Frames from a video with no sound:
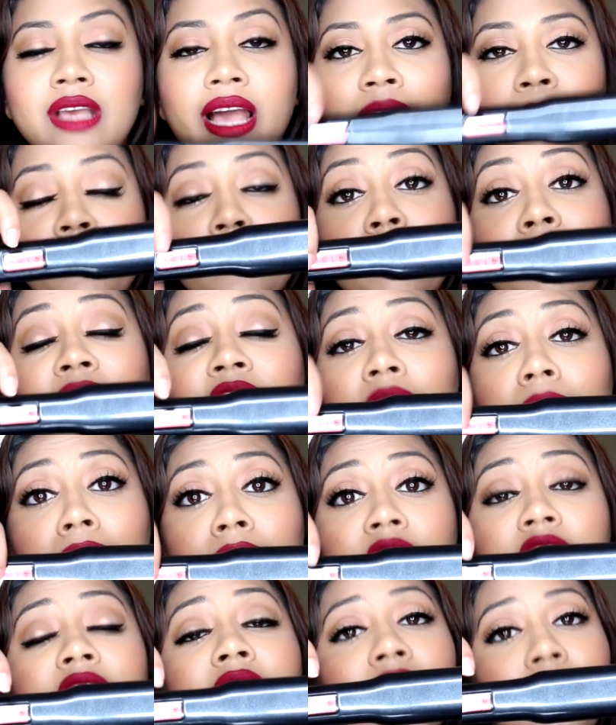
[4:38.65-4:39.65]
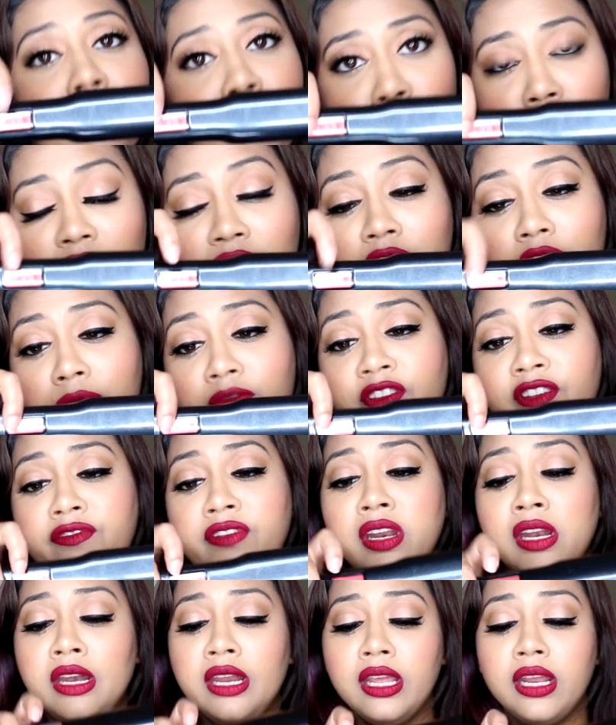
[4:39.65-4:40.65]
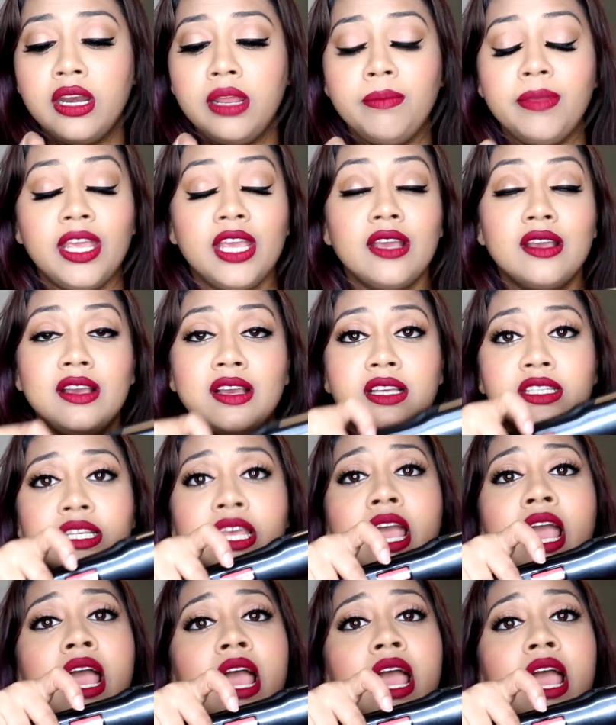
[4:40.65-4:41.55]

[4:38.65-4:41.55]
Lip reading: I put my temperature at 415 degree because